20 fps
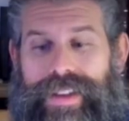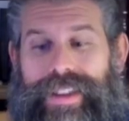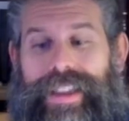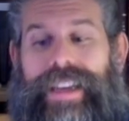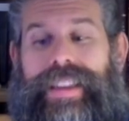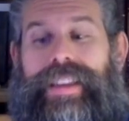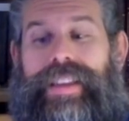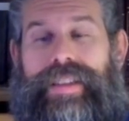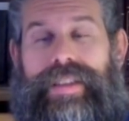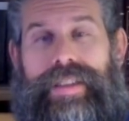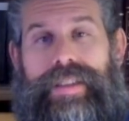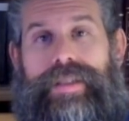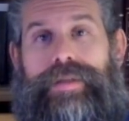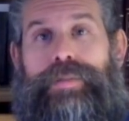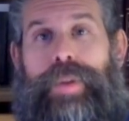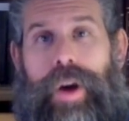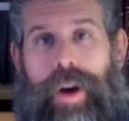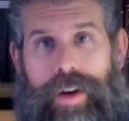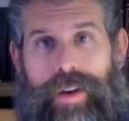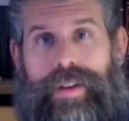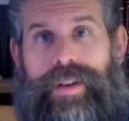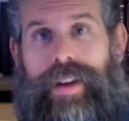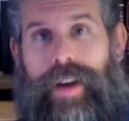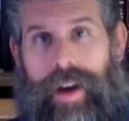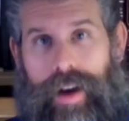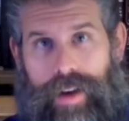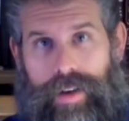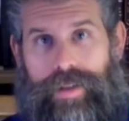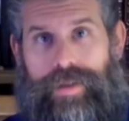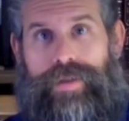that this is part
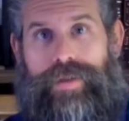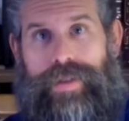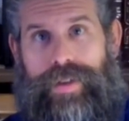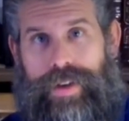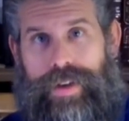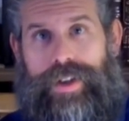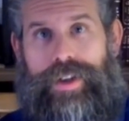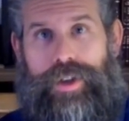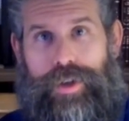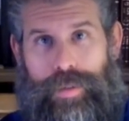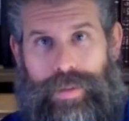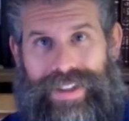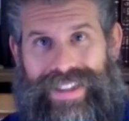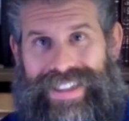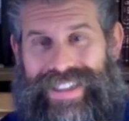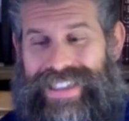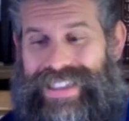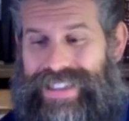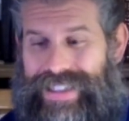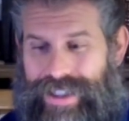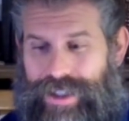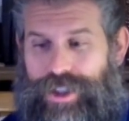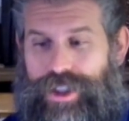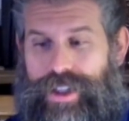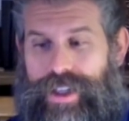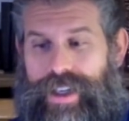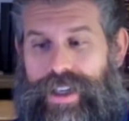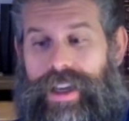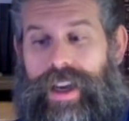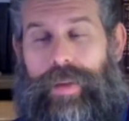of human
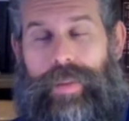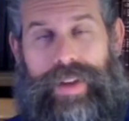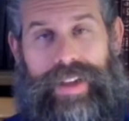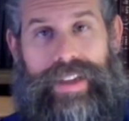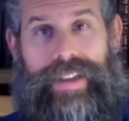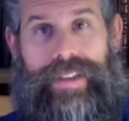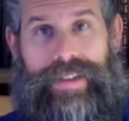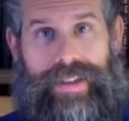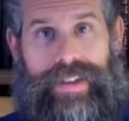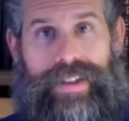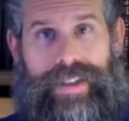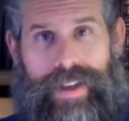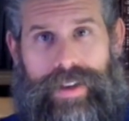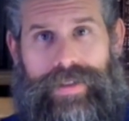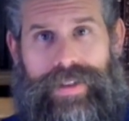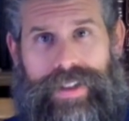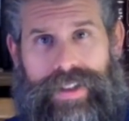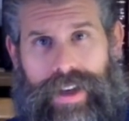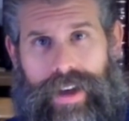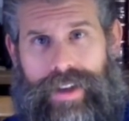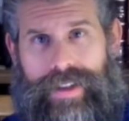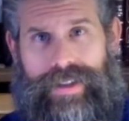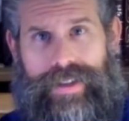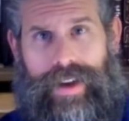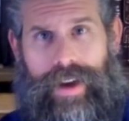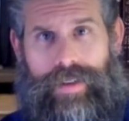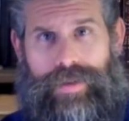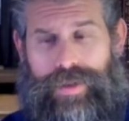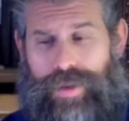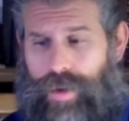conditioning, I mean, he did give it to us
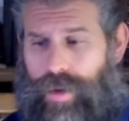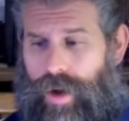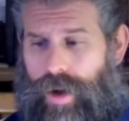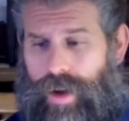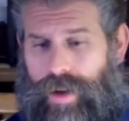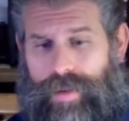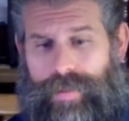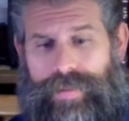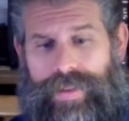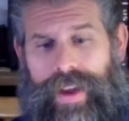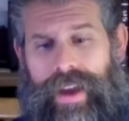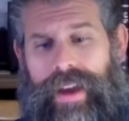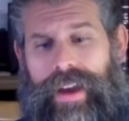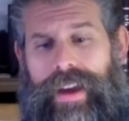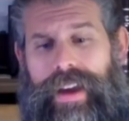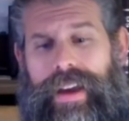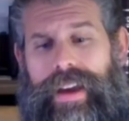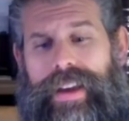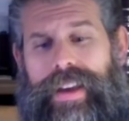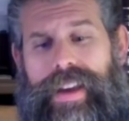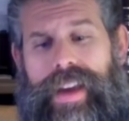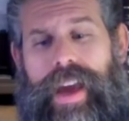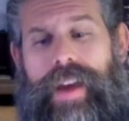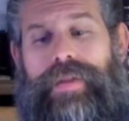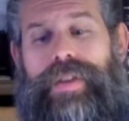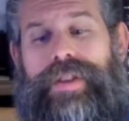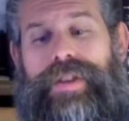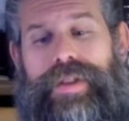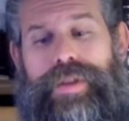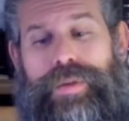after all, he gave
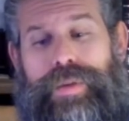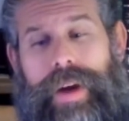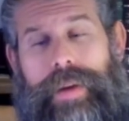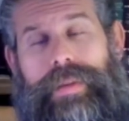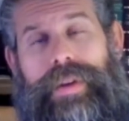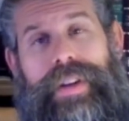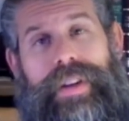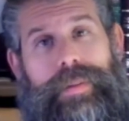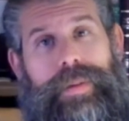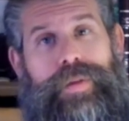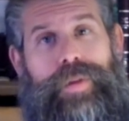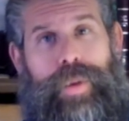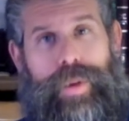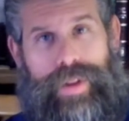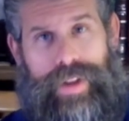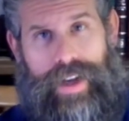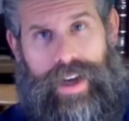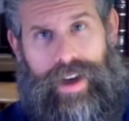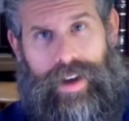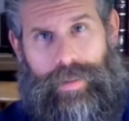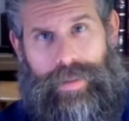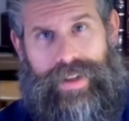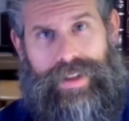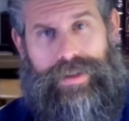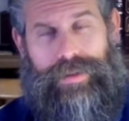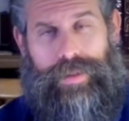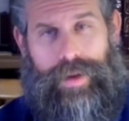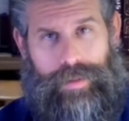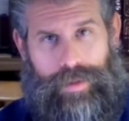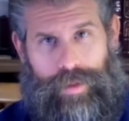us the remedy before the
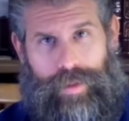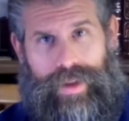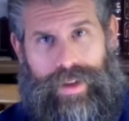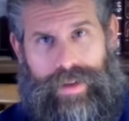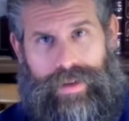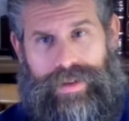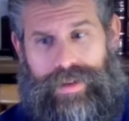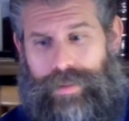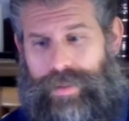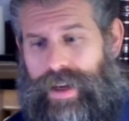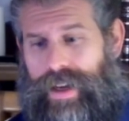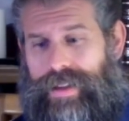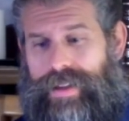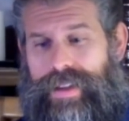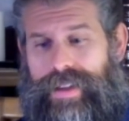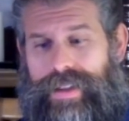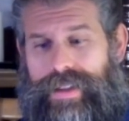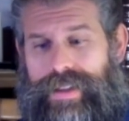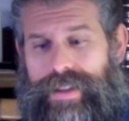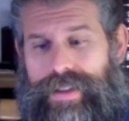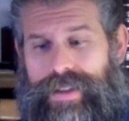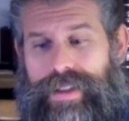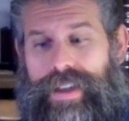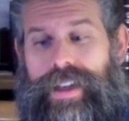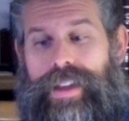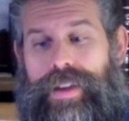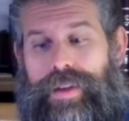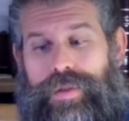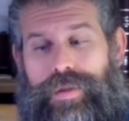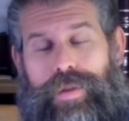ailment. Remember, we learned about this
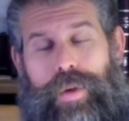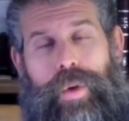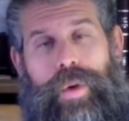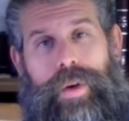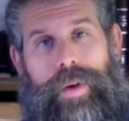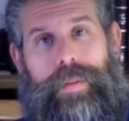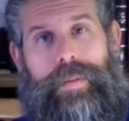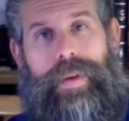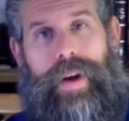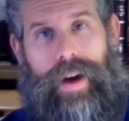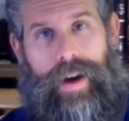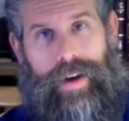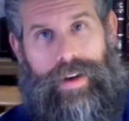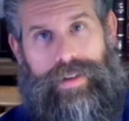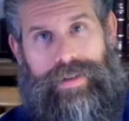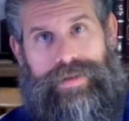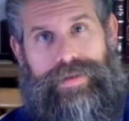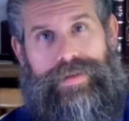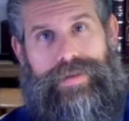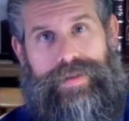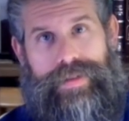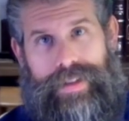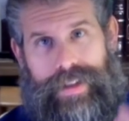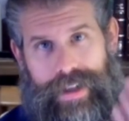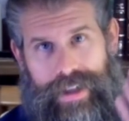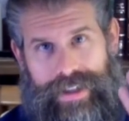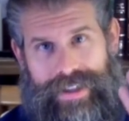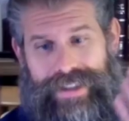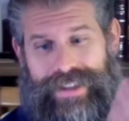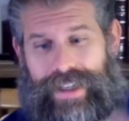in the form of
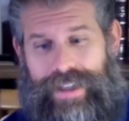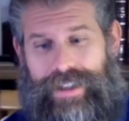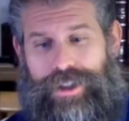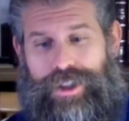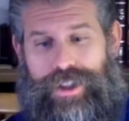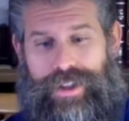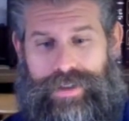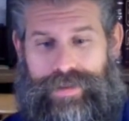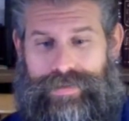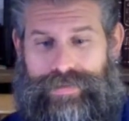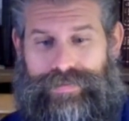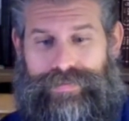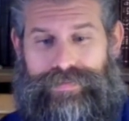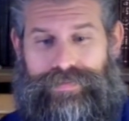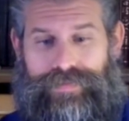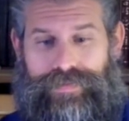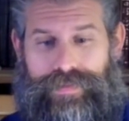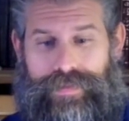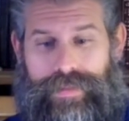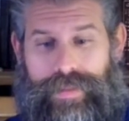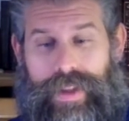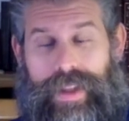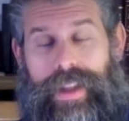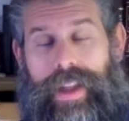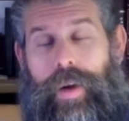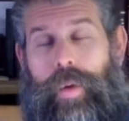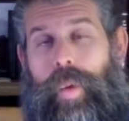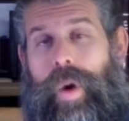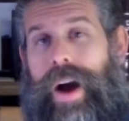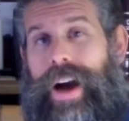ascension.
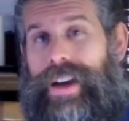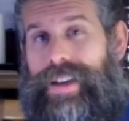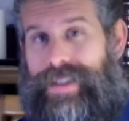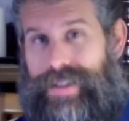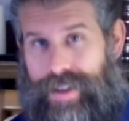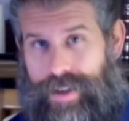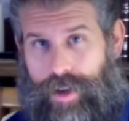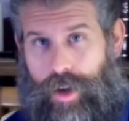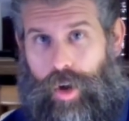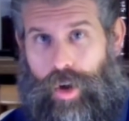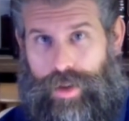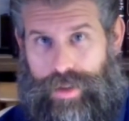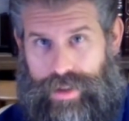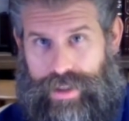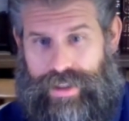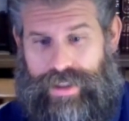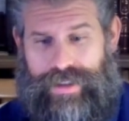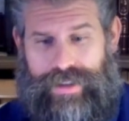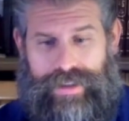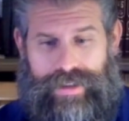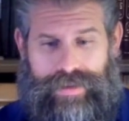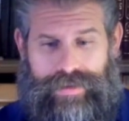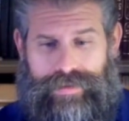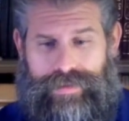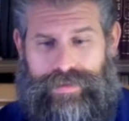Now, why is it called this?